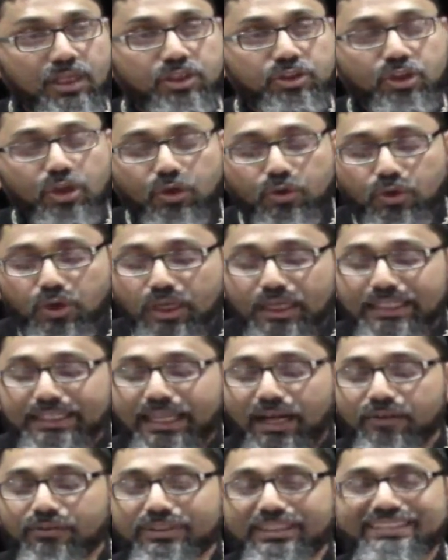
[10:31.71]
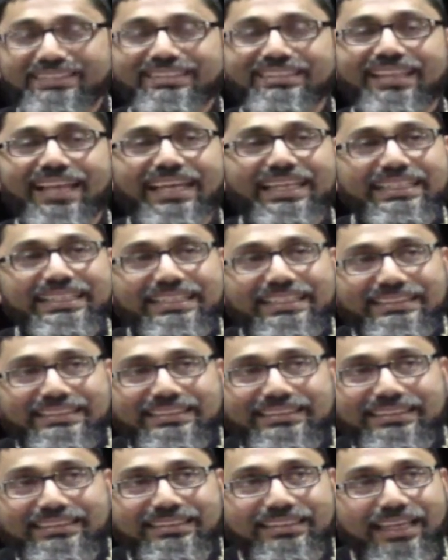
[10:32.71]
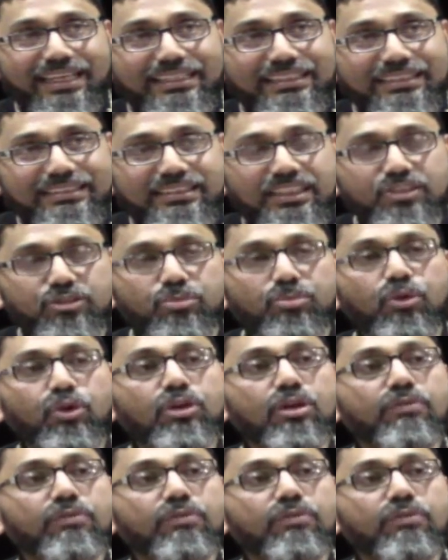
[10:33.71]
So now this likeness and this likeness is more